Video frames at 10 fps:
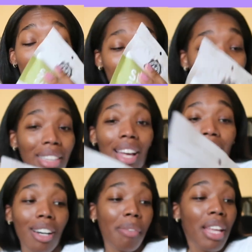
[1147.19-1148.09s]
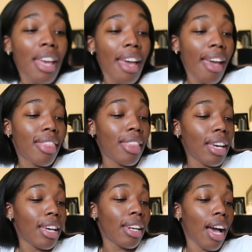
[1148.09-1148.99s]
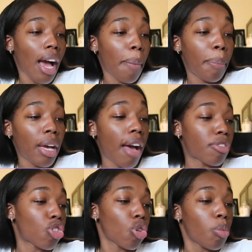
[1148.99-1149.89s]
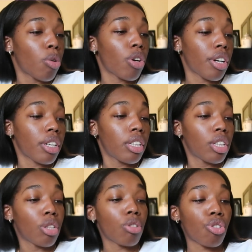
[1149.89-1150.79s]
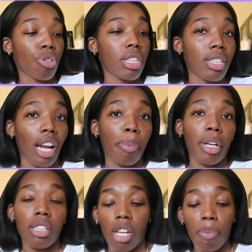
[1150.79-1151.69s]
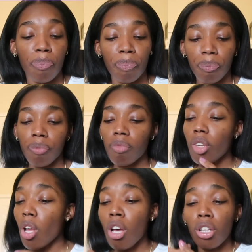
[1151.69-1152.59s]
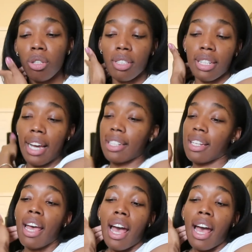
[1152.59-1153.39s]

Pick that up. And then I have two more little treats that I picked up, little snacks.